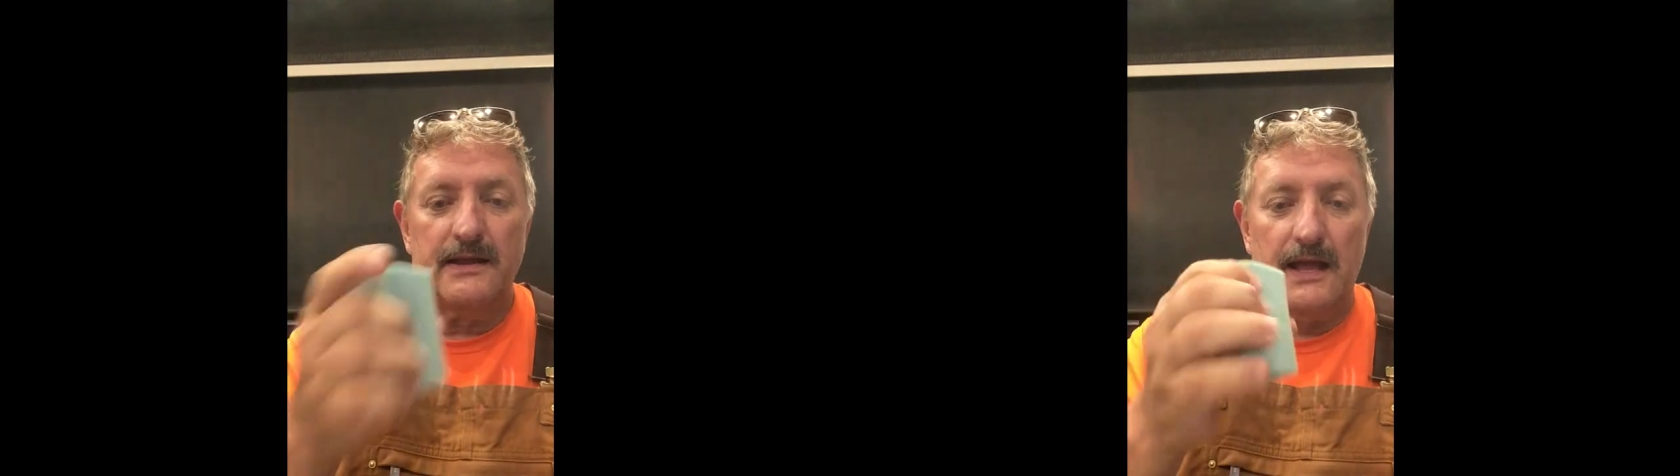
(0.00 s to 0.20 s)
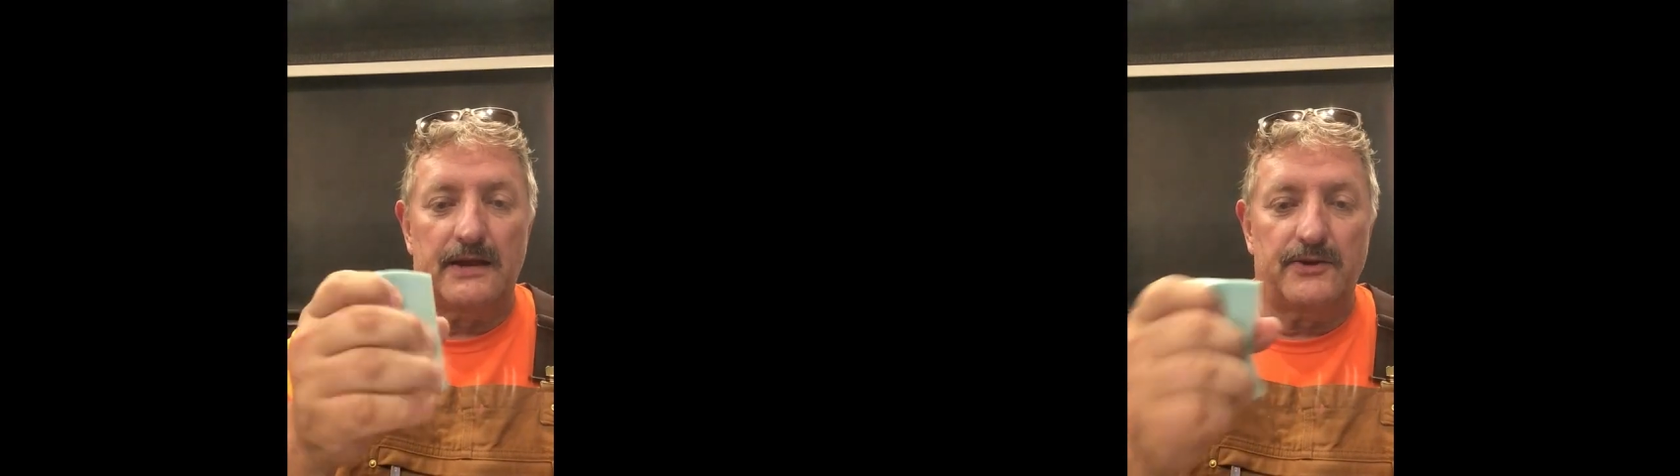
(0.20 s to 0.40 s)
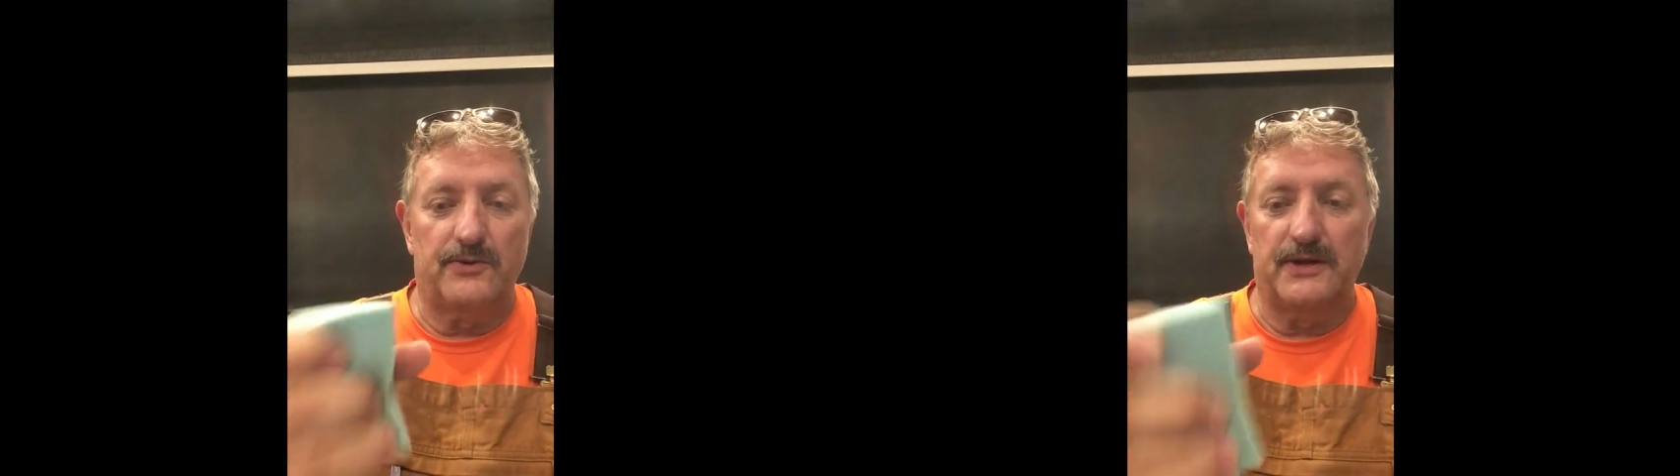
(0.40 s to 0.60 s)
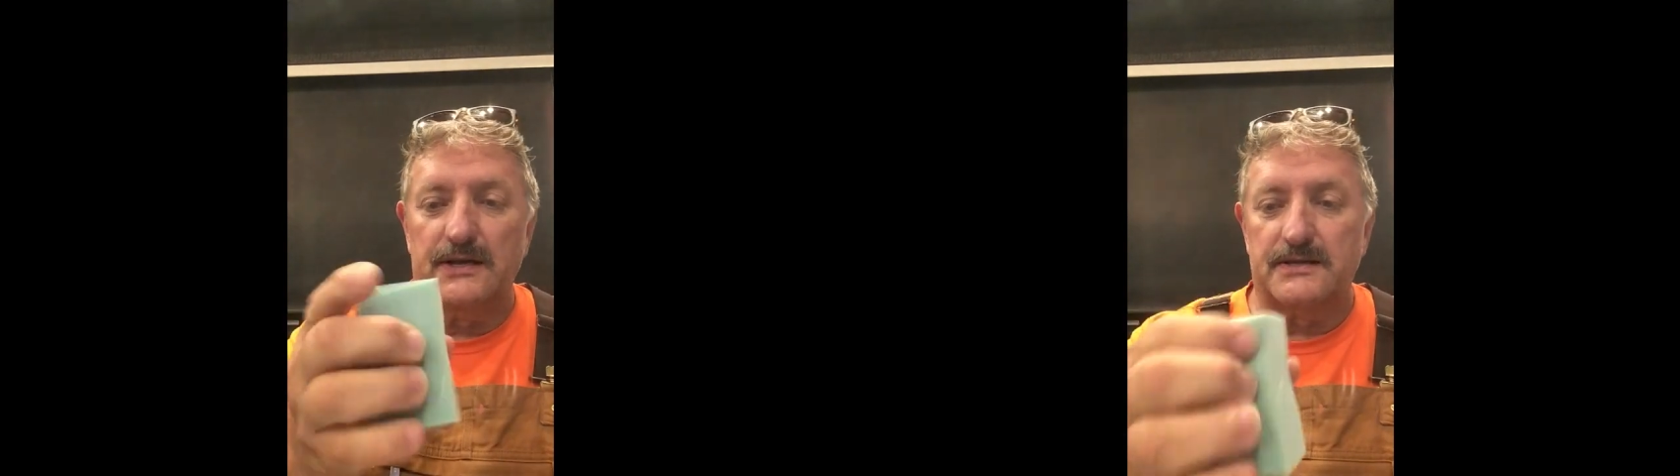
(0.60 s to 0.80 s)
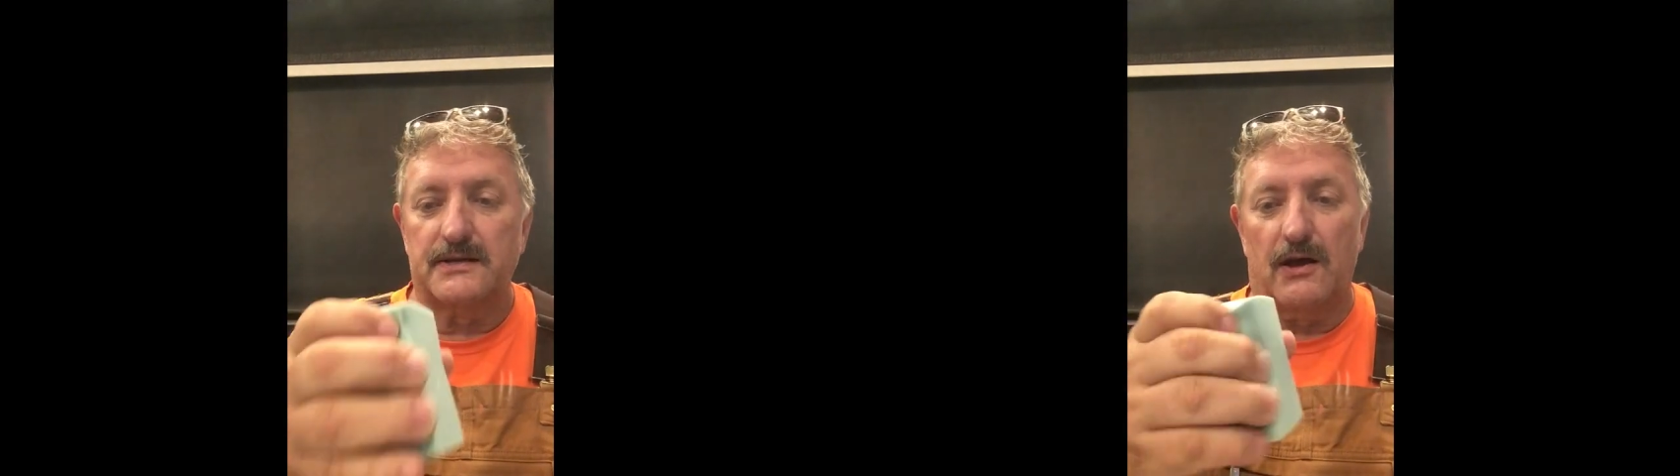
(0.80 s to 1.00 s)
I do
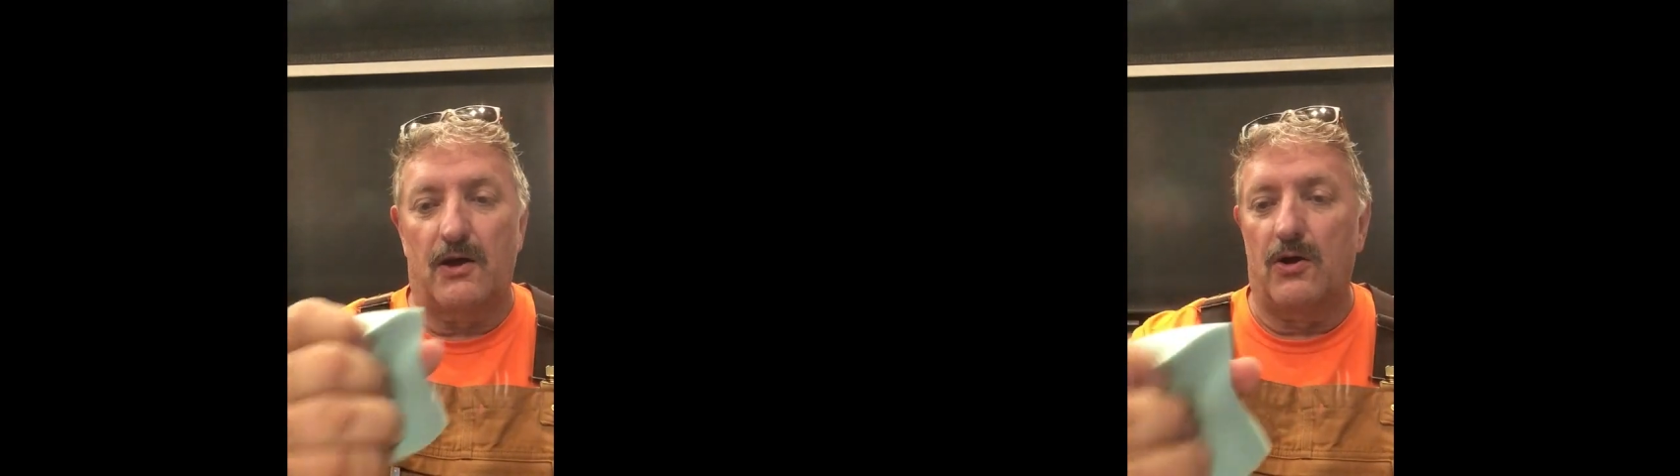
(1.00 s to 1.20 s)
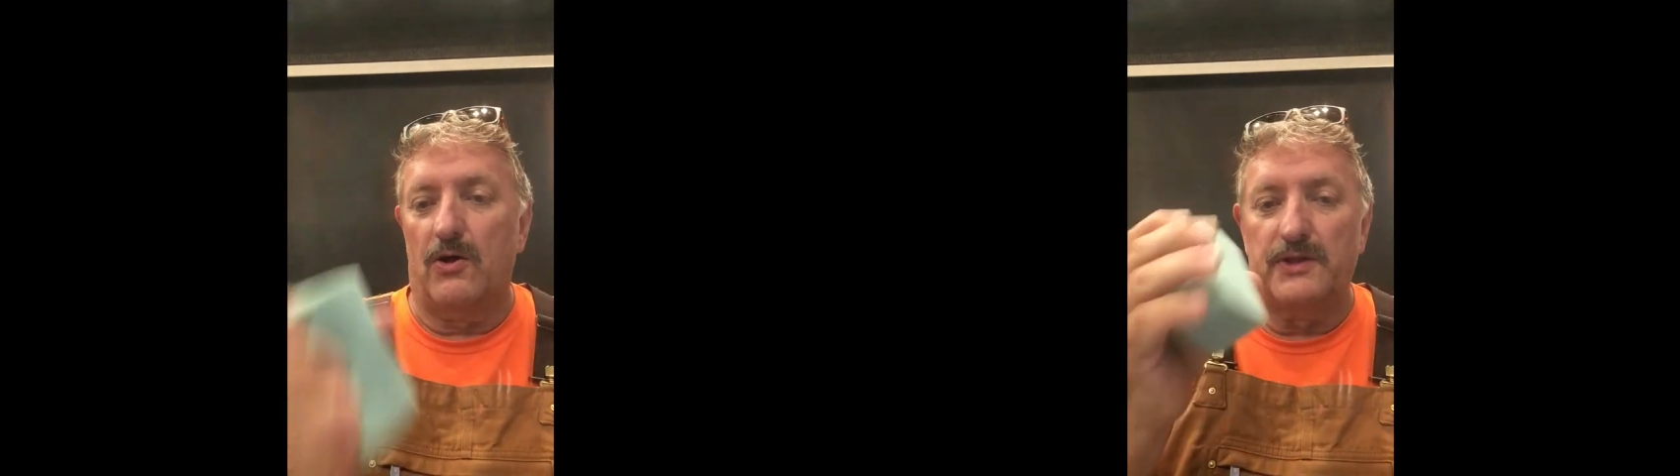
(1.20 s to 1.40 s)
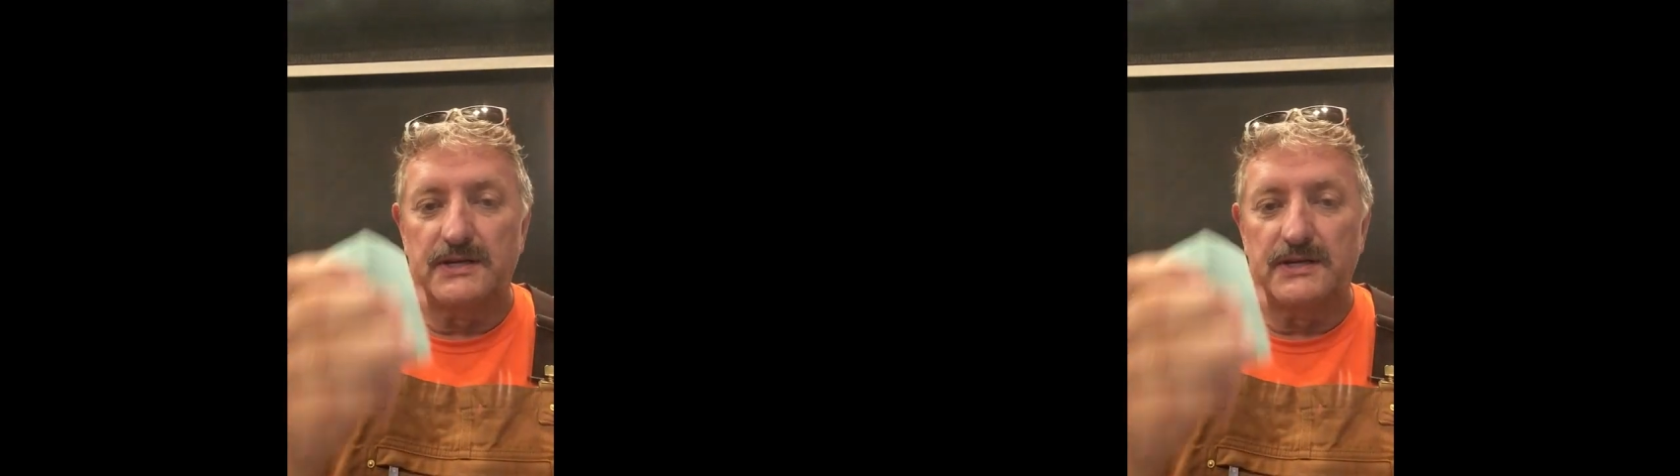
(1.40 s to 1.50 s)
this all the